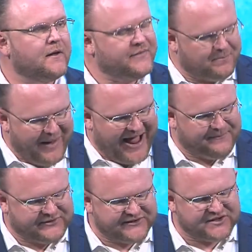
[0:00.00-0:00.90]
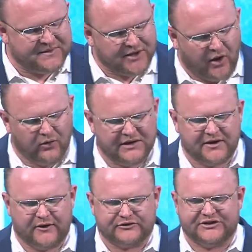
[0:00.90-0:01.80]
The baptism in the Holy
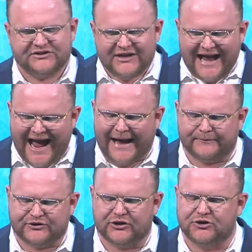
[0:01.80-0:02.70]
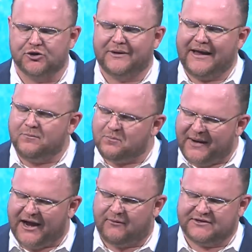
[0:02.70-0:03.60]
Ghost is an absolute
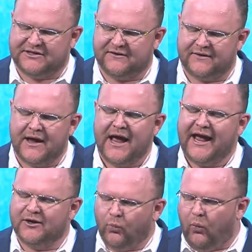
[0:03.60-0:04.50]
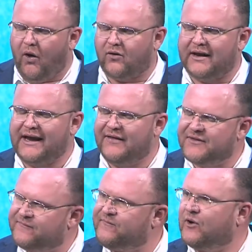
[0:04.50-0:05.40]
imperative in walking in the
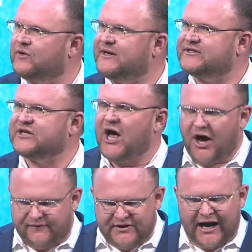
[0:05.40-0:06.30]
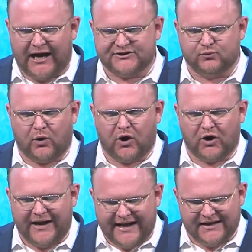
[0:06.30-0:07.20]
fullness of God's
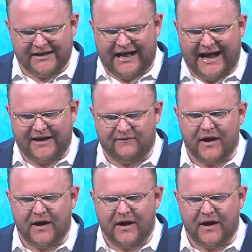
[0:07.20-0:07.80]
word in life,